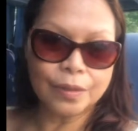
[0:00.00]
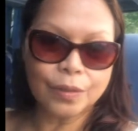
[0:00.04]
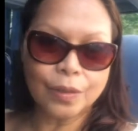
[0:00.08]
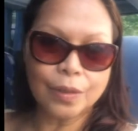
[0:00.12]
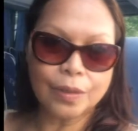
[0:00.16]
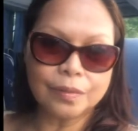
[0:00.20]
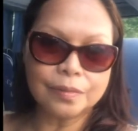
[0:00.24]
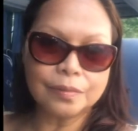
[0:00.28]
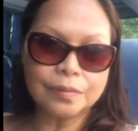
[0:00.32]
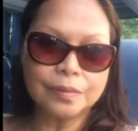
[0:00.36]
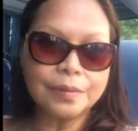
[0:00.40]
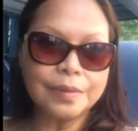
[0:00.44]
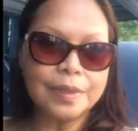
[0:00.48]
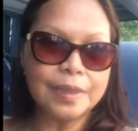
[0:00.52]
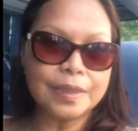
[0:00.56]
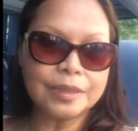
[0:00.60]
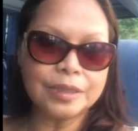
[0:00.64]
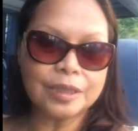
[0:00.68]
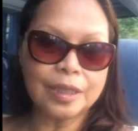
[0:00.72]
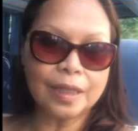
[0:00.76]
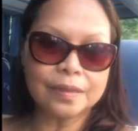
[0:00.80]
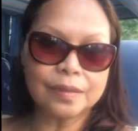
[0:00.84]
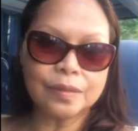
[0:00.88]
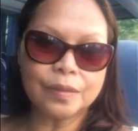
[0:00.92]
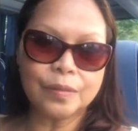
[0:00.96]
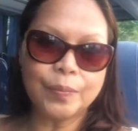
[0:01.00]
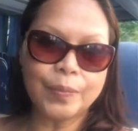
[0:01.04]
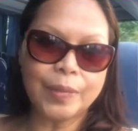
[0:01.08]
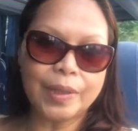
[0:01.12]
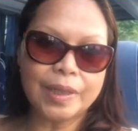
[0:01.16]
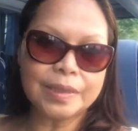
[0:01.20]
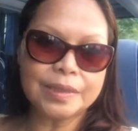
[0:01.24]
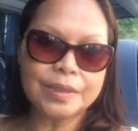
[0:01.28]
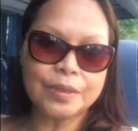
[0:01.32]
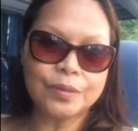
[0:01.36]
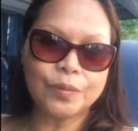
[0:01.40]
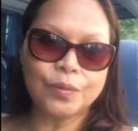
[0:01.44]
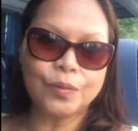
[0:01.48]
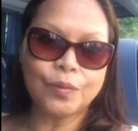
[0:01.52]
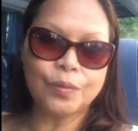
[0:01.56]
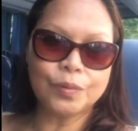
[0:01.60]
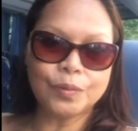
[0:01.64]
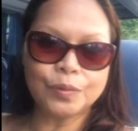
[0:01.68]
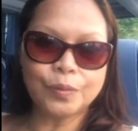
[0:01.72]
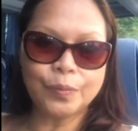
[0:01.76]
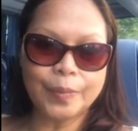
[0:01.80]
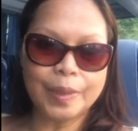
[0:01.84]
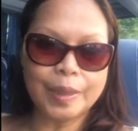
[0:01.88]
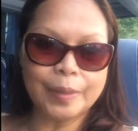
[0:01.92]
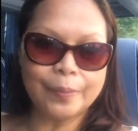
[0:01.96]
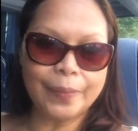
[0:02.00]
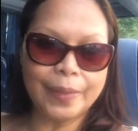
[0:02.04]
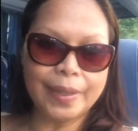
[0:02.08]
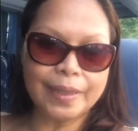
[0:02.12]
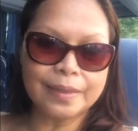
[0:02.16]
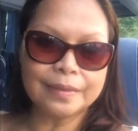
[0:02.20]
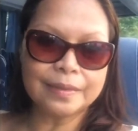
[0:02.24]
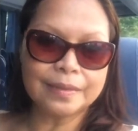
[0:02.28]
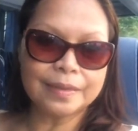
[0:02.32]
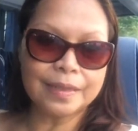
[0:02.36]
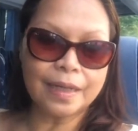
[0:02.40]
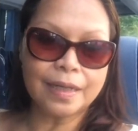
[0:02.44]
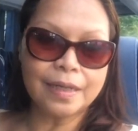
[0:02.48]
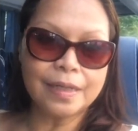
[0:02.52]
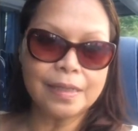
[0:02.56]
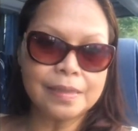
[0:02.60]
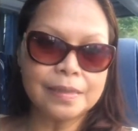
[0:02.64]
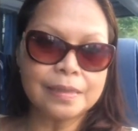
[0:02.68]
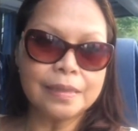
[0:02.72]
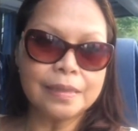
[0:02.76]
the shuttle bus to go to Malpensa.